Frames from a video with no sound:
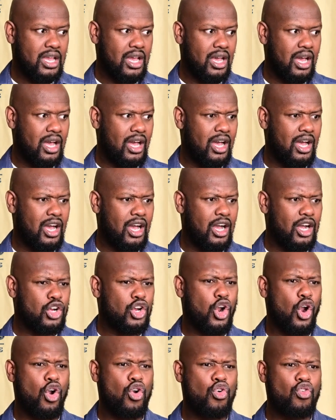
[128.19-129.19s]
uh
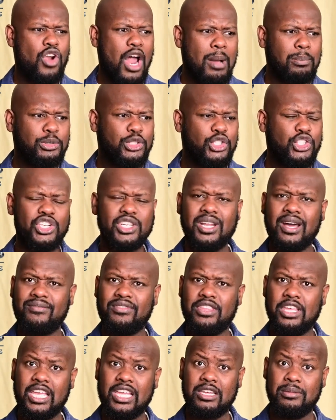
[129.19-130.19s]
corruption of
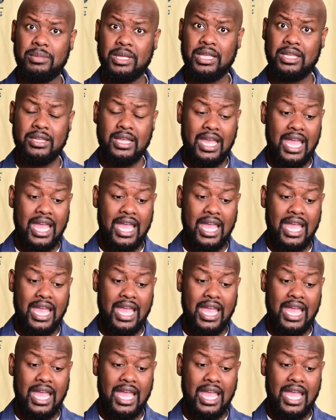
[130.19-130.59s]
the enemy